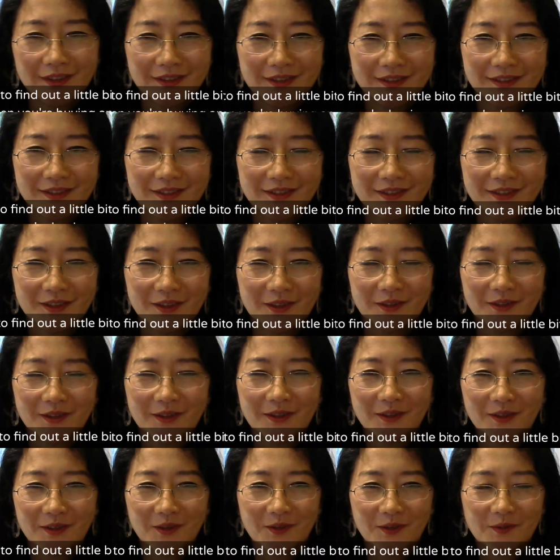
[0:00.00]

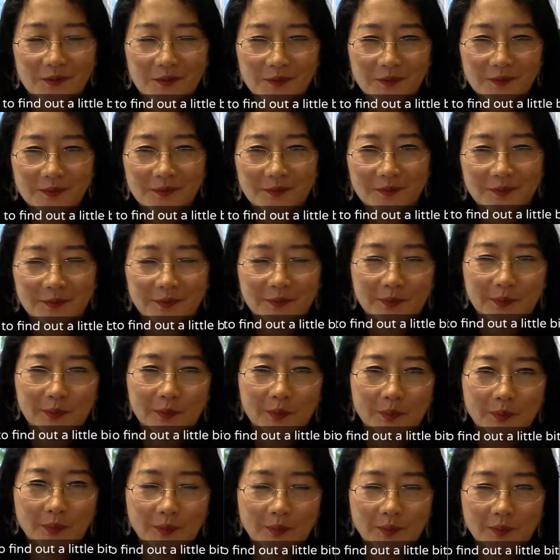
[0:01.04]

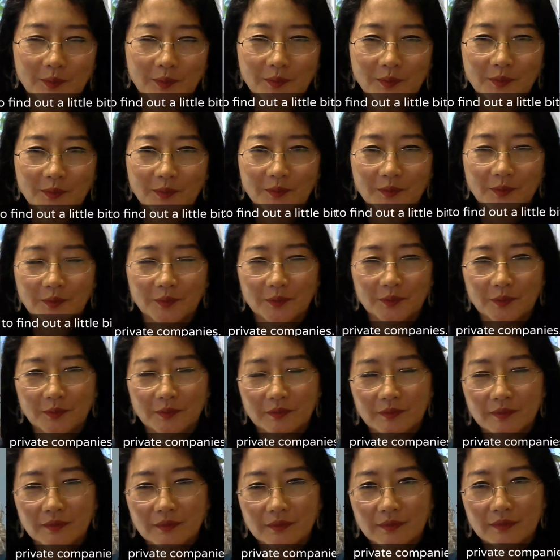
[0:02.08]

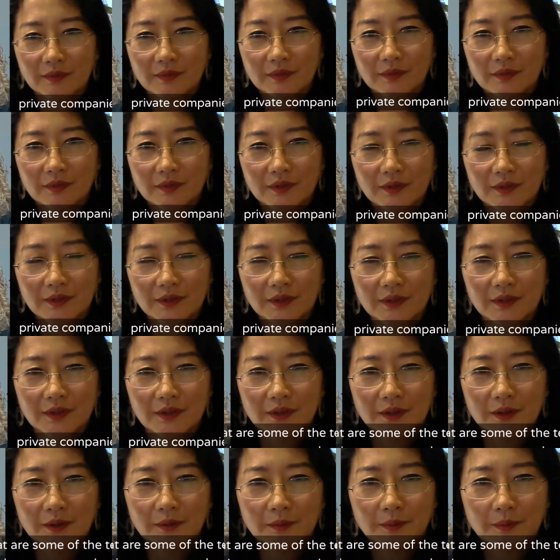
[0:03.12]

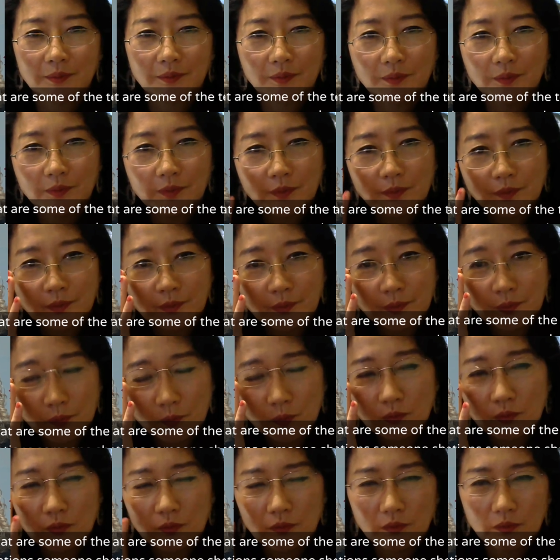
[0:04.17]

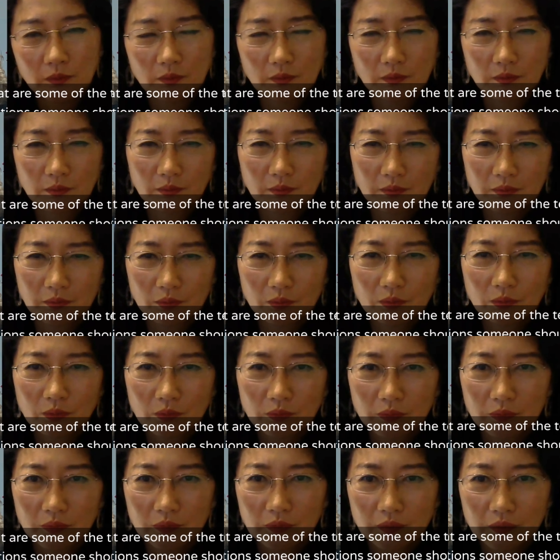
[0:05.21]

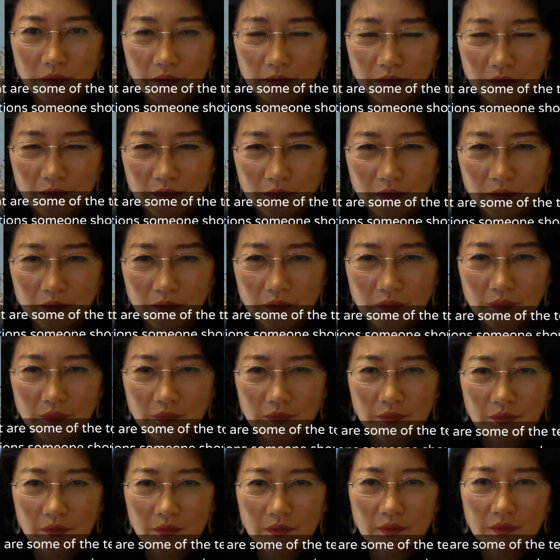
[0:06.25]

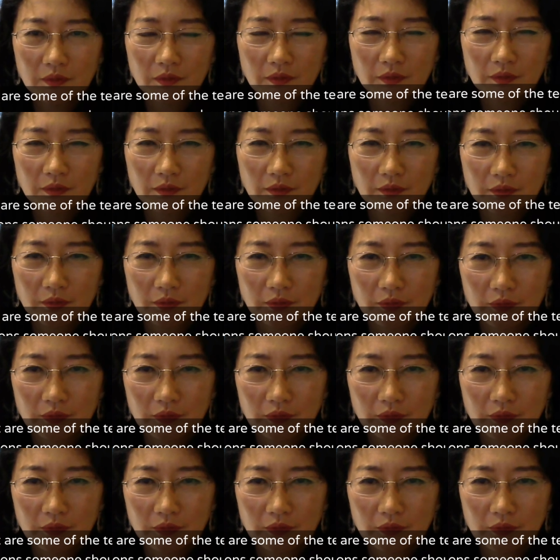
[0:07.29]
[no speech]